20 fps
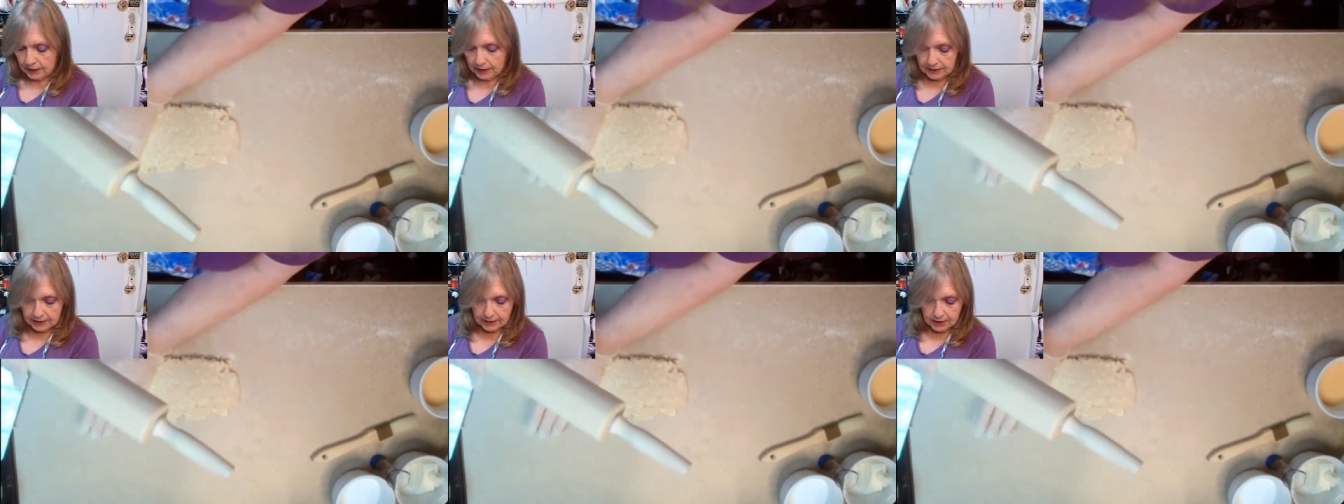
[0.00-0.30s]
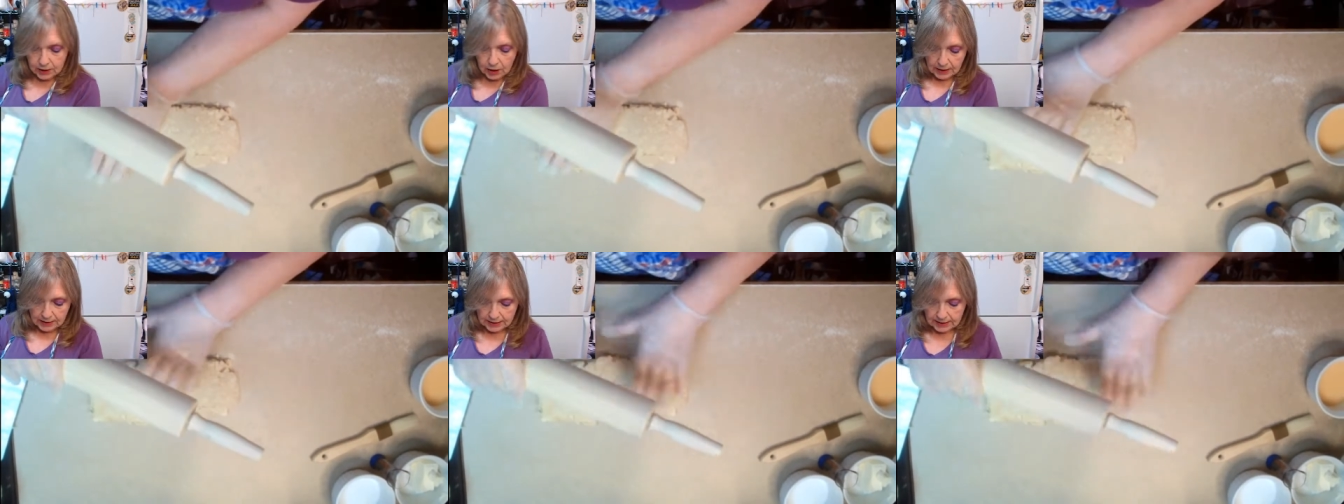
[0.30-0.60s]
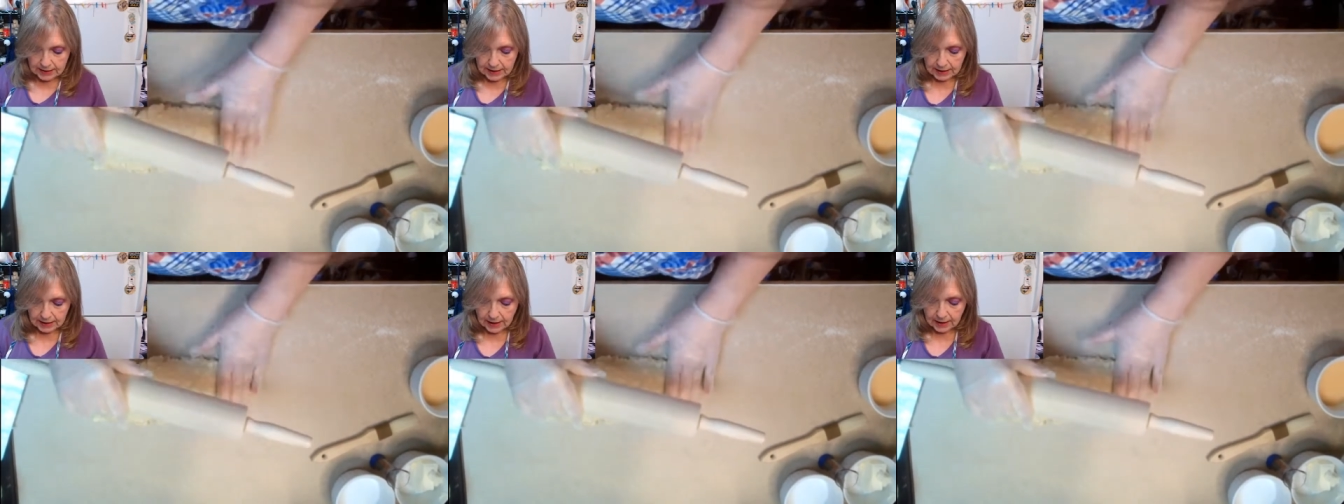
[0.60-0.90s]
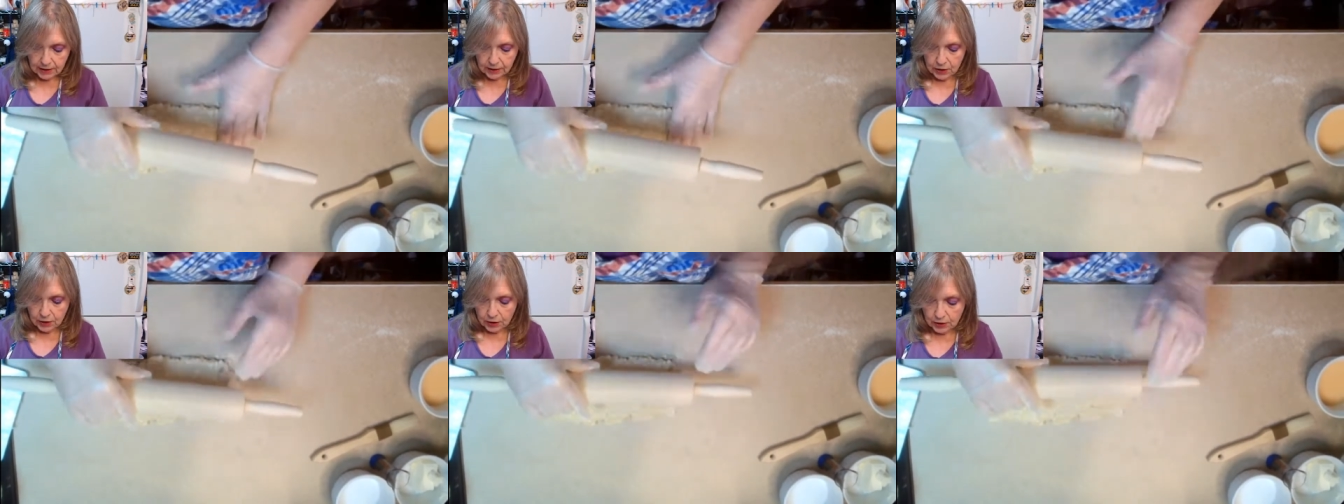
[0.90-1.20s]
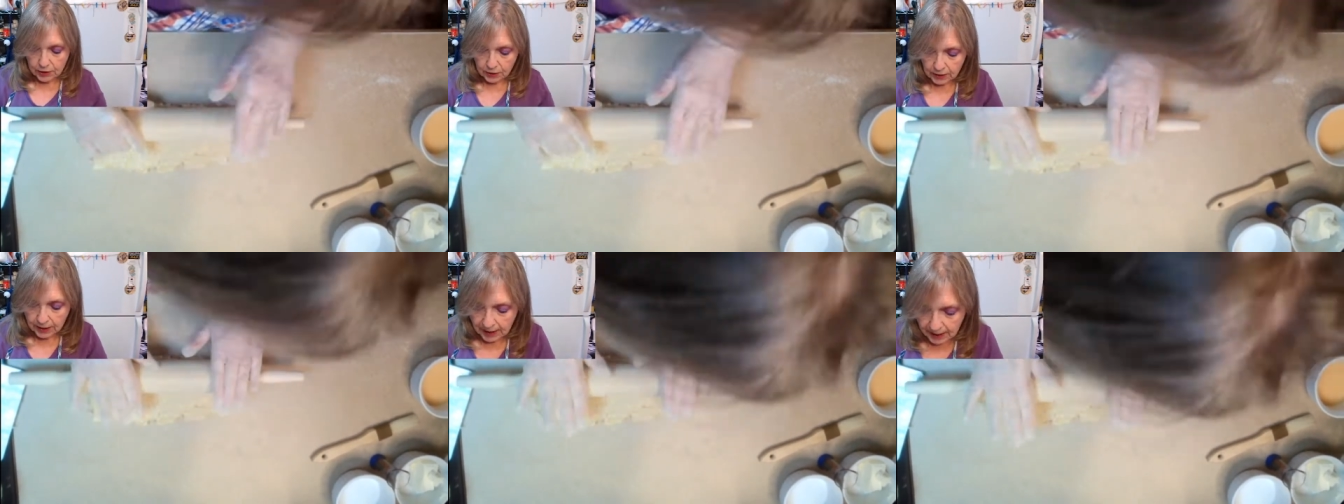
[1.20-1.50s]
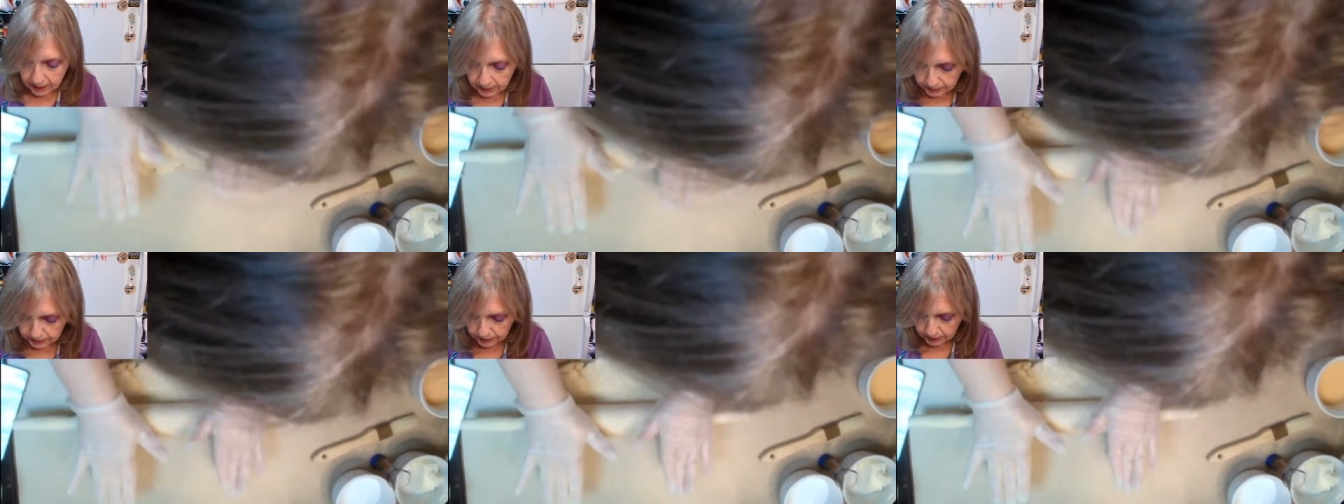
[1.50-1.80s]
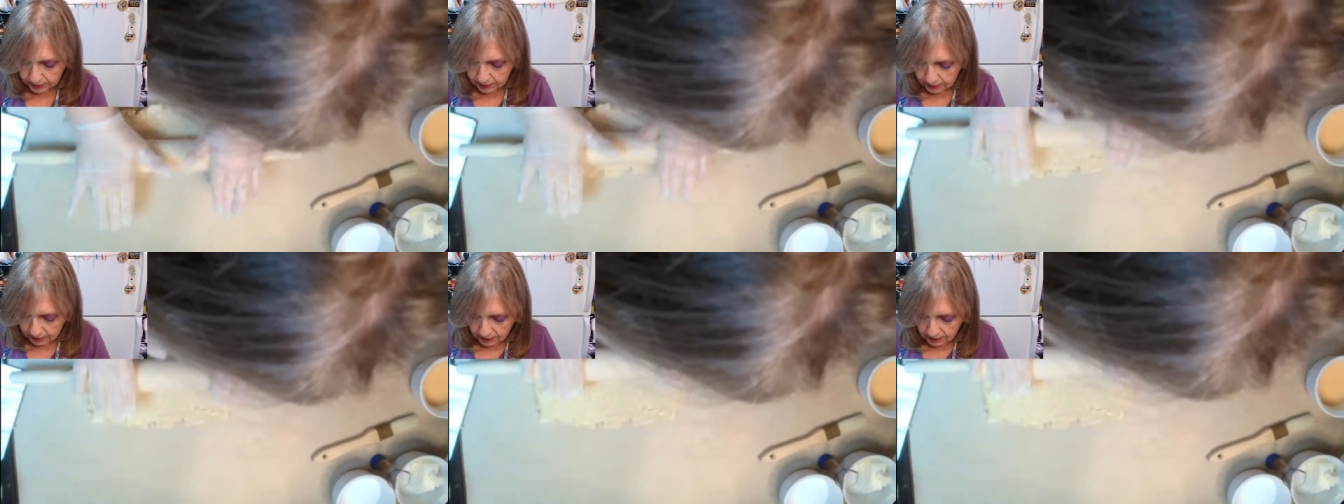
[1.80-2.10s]
that it's not sticking to your
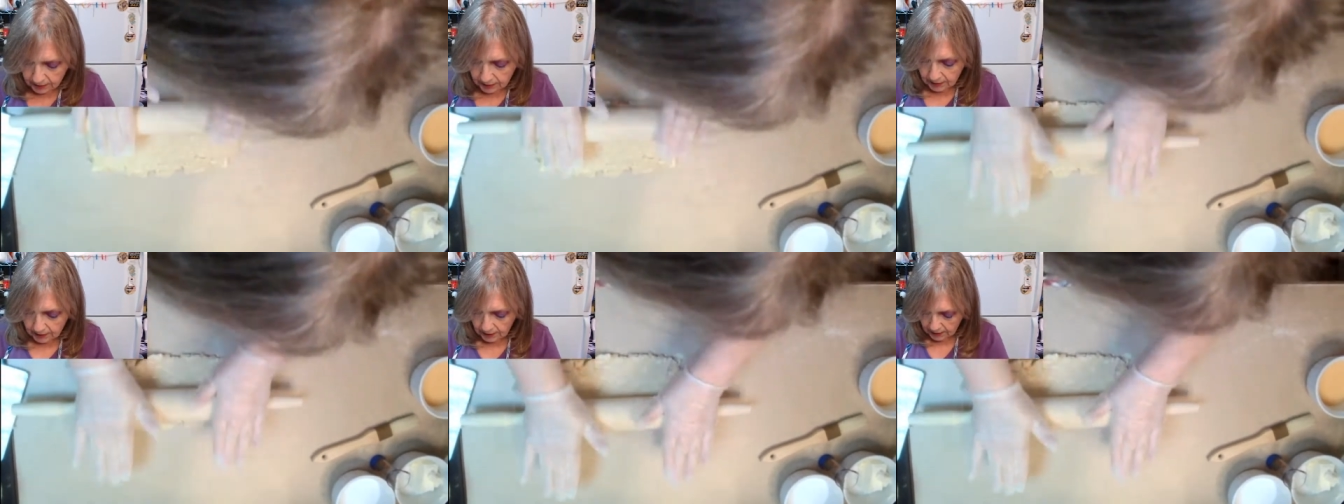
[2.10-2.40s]
counter.